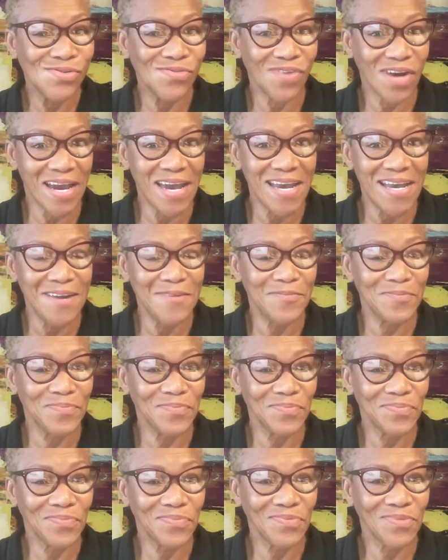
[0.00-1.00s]
right?
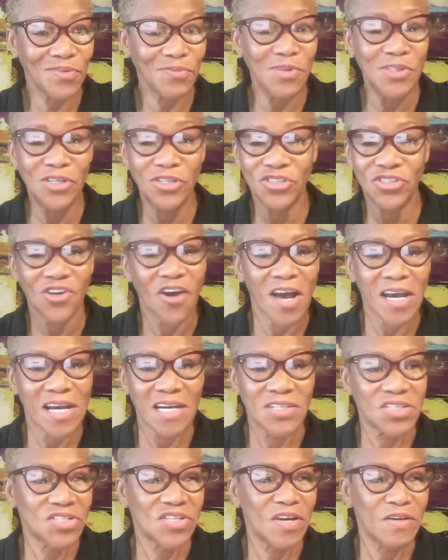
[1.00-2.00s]
We just talk
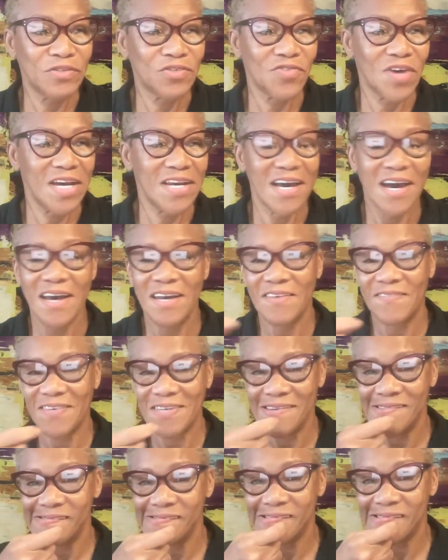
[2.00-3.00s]
ourselves right out of
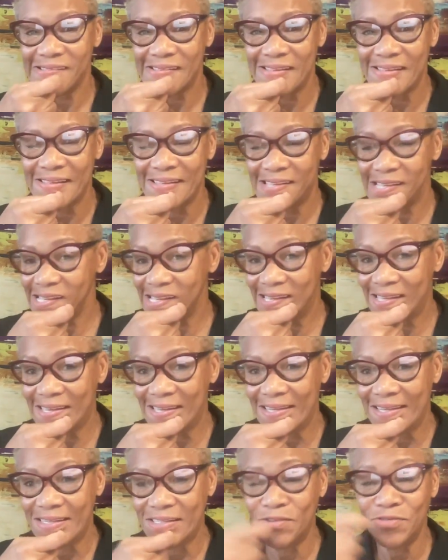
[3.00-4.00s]
it.
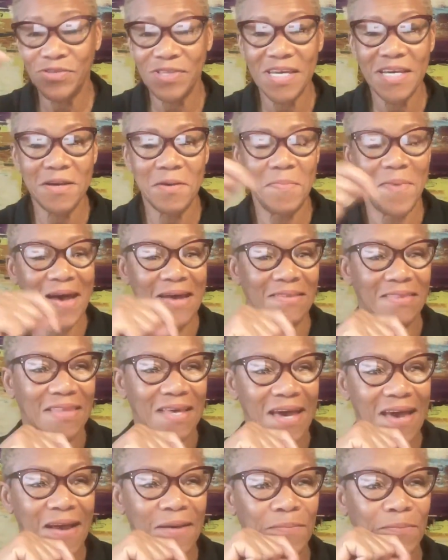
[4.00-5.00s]
So think about
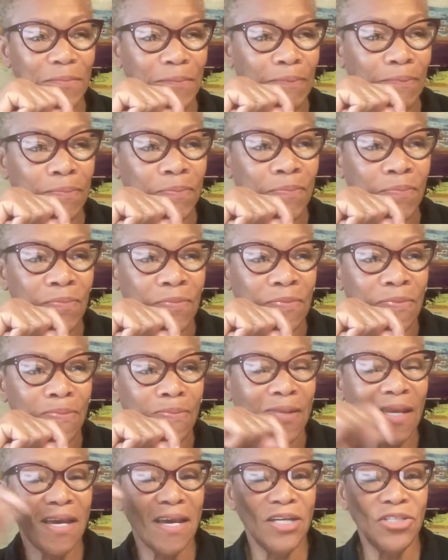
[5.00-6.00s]
that.
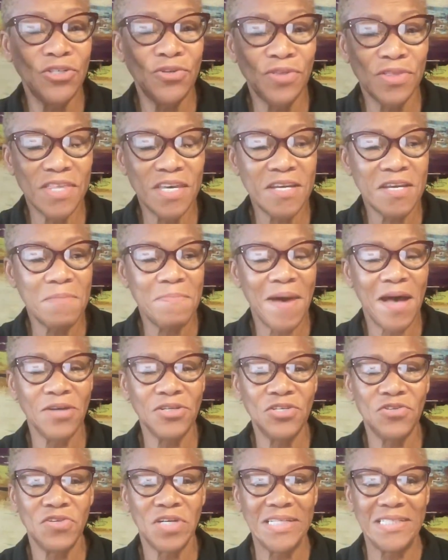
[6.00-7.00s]
As you think
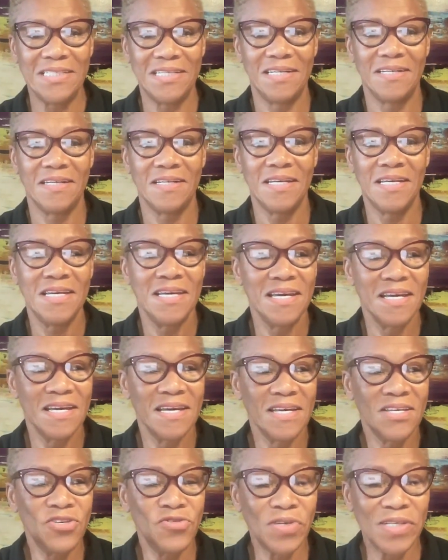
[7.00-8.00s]
about your identity,
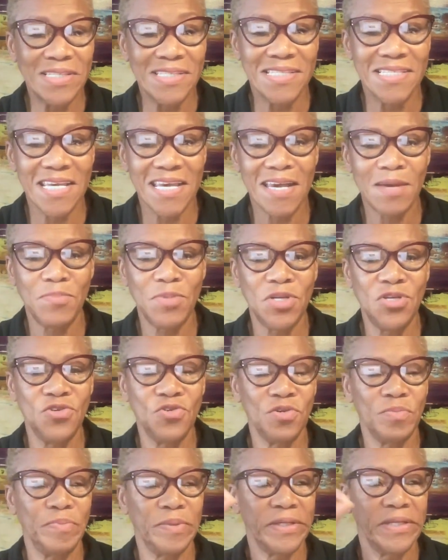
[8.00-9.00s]
you examine
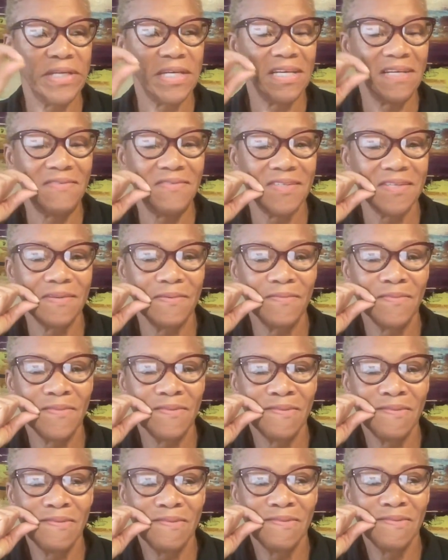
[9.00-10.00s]
your beliefs
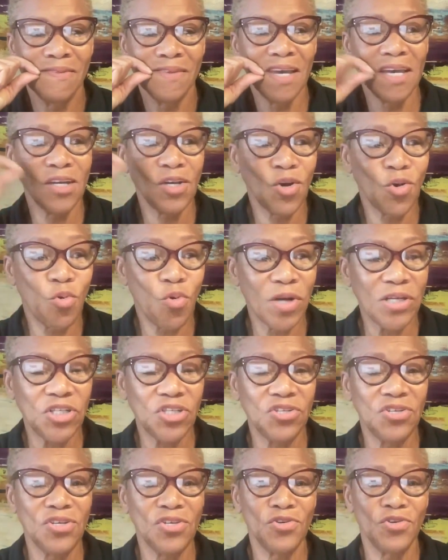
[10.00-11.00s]
and
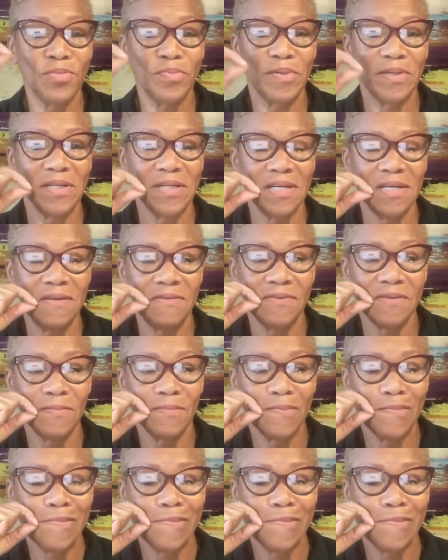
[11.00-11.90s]
question your beliefs,